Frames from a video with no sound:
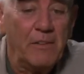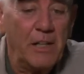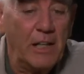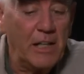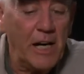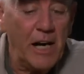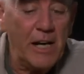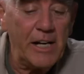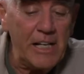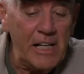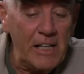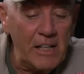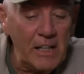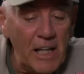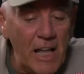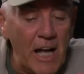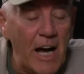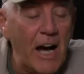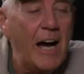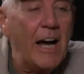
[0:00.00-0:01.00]
Gunny
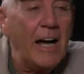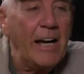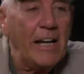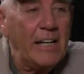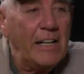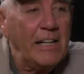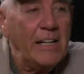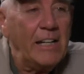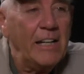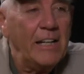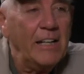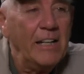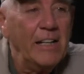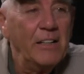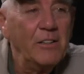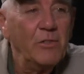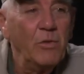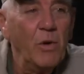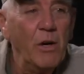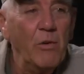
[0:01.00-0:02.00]
line
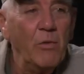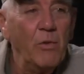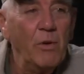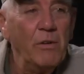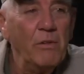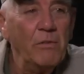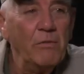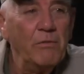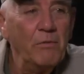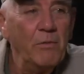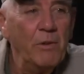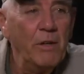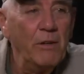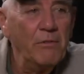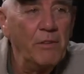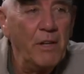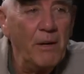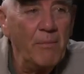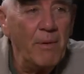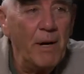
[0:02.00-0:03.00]
is what
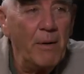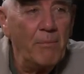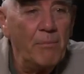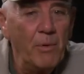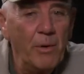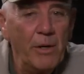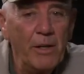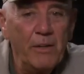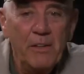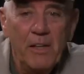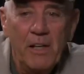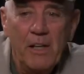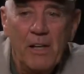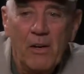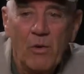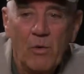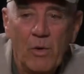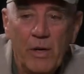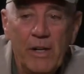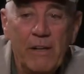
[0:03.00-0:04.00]
we've come up with.
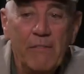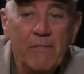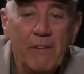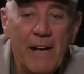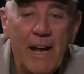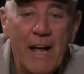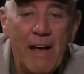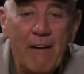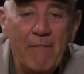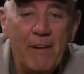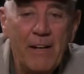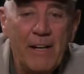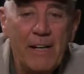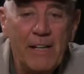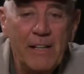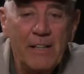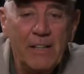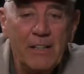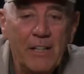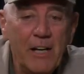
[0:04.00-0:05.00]
We even have
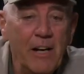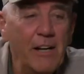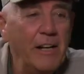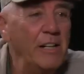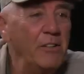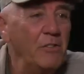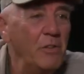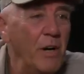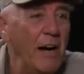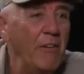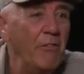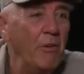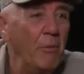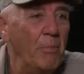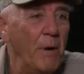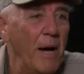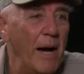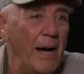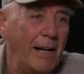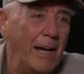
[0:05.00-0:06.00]
a Gunny travel
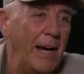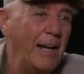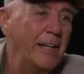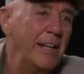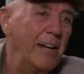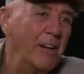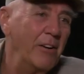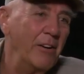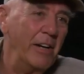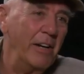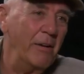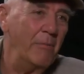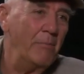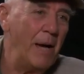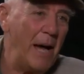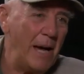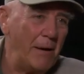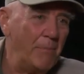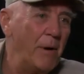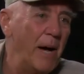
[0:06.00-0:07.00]
pack. I carry a
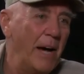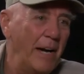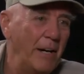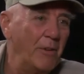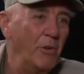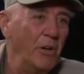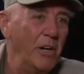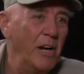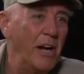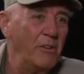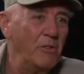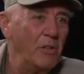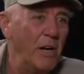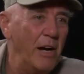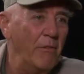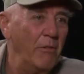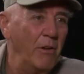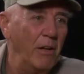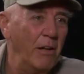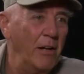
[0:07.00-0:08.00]
backpack when I
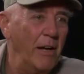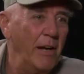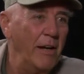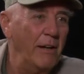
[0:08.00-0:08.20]
travel.